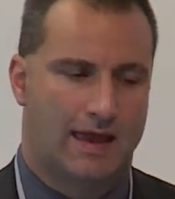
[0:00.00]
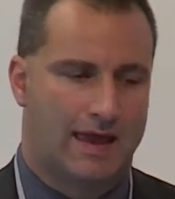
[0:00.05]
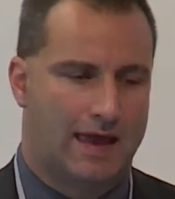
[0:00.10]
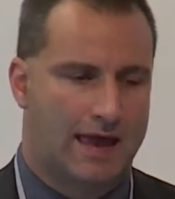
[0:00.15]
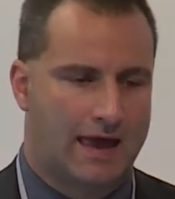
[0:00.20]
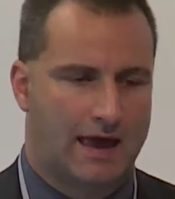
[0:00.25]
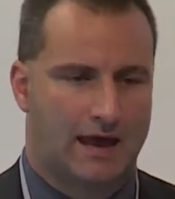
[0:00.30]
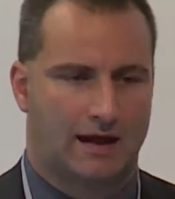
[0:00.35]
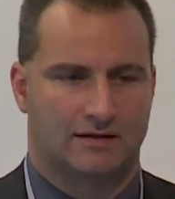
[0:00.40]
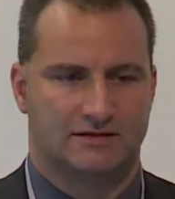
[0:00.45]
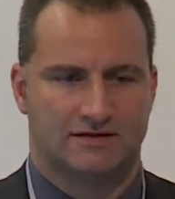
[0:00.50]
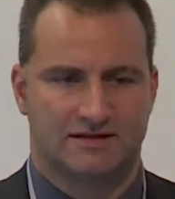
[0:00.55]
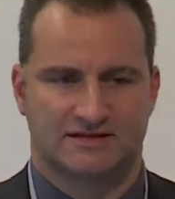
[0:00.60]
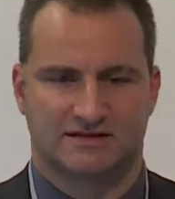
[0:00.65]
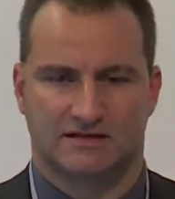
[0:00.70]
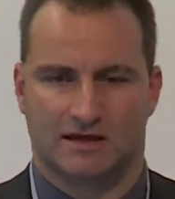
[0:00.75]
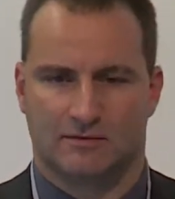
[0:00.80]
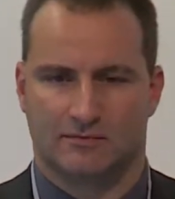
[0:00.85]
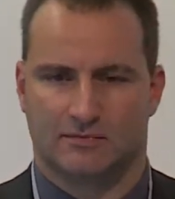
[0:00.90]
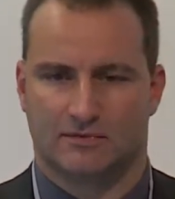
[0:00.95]
and at the
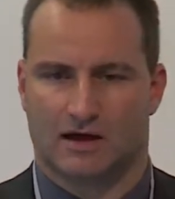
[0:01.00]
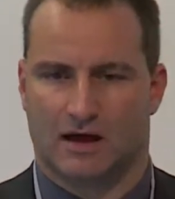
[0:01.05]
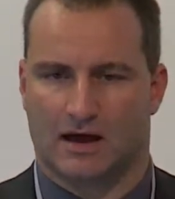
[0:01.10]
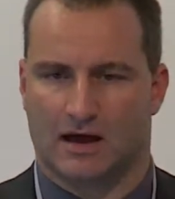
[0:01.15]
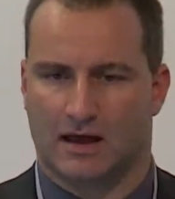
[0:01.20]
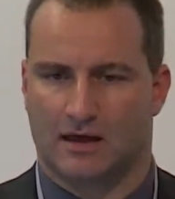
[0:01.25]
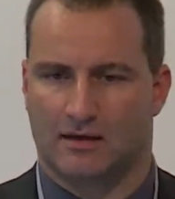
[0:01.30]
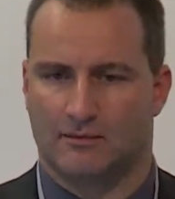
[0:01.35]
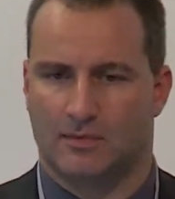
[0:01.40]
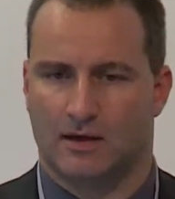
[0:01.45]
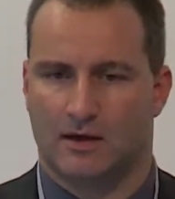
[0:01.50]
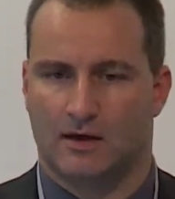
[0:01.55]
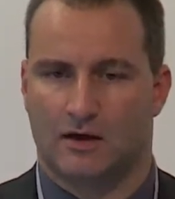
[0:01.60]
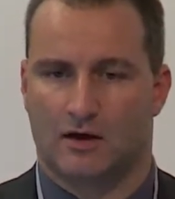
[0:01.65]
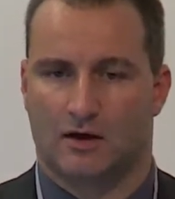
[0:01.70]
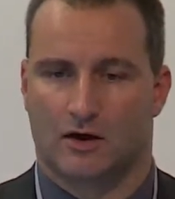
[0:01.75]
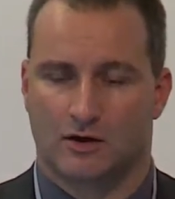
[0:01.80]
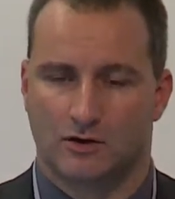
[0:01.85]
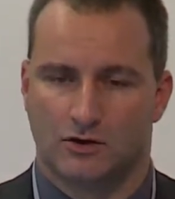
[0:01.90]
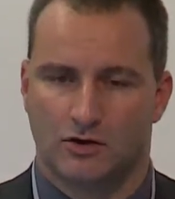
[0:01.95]
same time
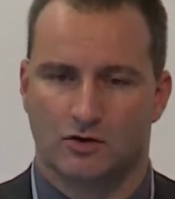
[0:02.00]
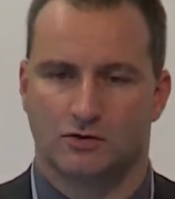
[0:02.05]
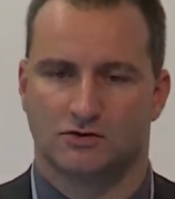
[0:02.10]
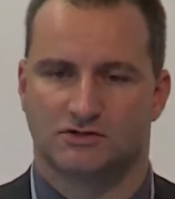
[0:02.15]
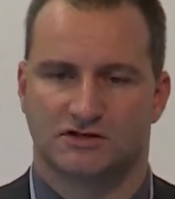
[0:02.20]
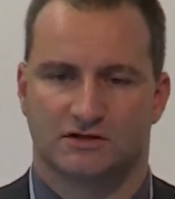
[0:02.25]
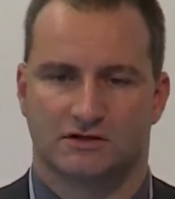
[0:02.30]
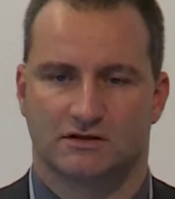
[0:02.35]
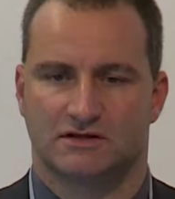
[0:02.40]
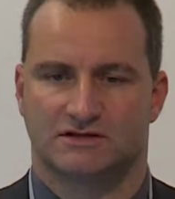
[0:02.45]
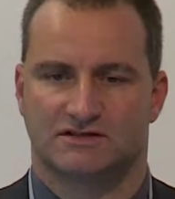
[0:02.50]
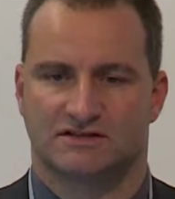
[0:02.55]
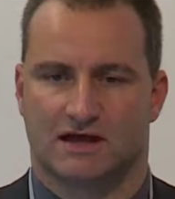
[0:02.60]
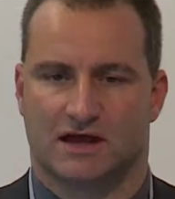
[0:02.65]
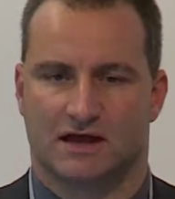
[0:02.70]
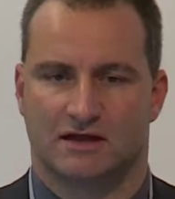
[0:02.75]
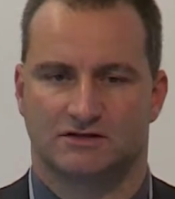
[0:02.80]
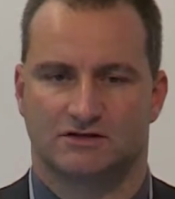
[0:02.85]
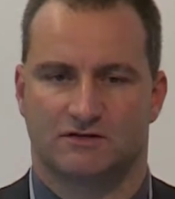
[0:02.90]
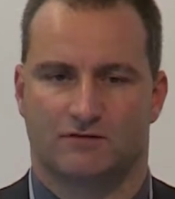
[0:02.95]
reducing the
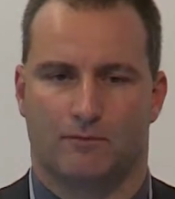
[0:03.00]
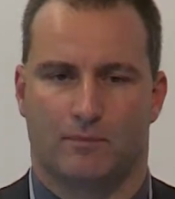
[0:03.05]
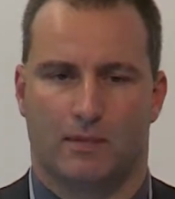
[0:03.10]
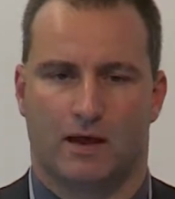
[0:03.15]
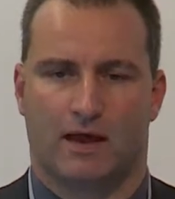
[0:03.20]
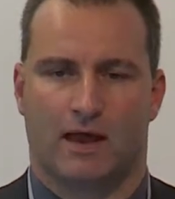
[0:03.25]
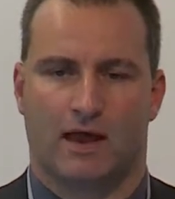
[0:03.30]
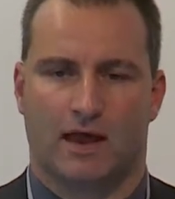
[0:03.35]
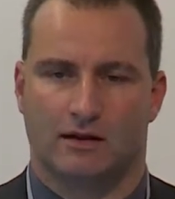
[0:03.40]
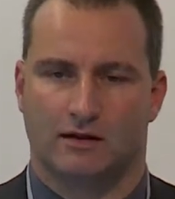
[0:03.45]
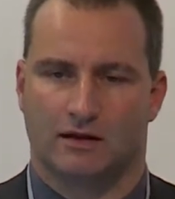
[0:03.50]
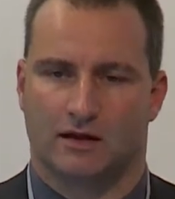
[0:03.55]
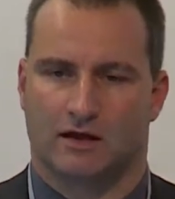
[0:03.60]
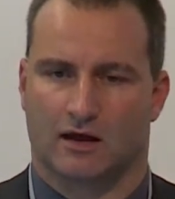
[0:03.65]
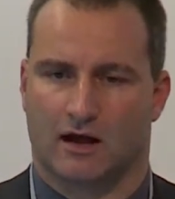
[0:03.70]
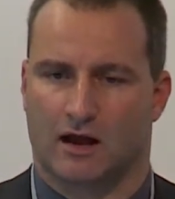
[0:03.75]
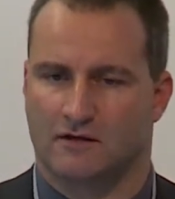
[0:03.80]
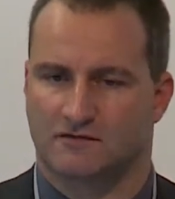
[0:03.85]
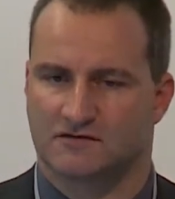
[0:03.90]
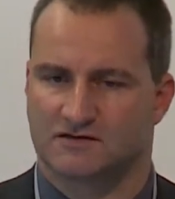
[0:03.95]
size of
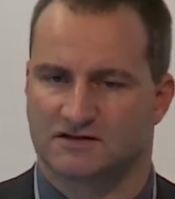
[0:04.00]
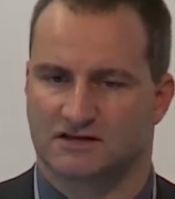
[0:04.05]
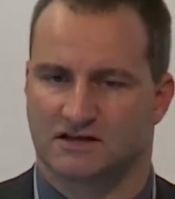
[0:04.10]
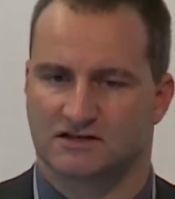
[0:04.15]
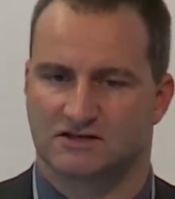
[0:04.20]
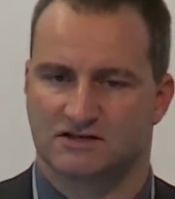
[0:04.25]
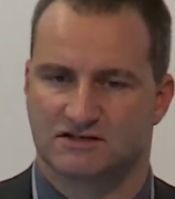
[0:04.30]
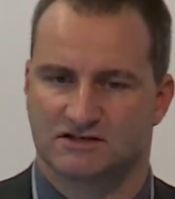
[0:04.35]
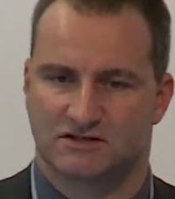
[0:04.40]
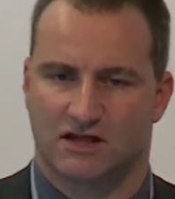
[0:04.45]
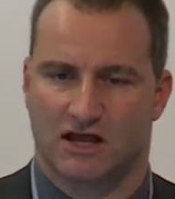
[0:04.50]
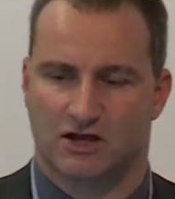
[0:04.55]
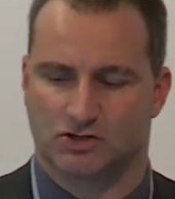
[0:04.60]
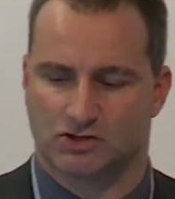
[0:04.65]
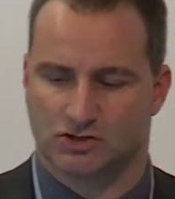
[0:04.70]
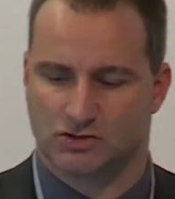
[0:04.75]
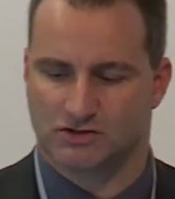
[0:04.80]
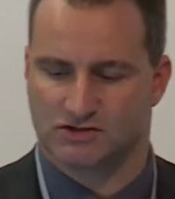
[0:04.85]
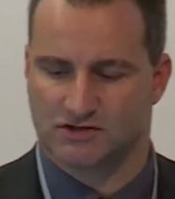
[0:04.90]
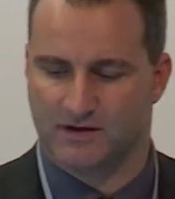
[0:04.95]
handicrafts such as
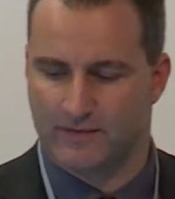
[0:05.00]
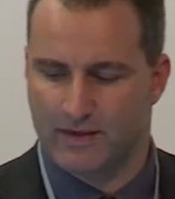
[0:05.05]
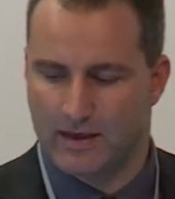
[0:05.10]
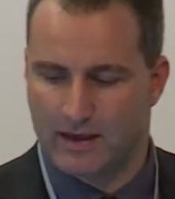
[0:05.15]
stations.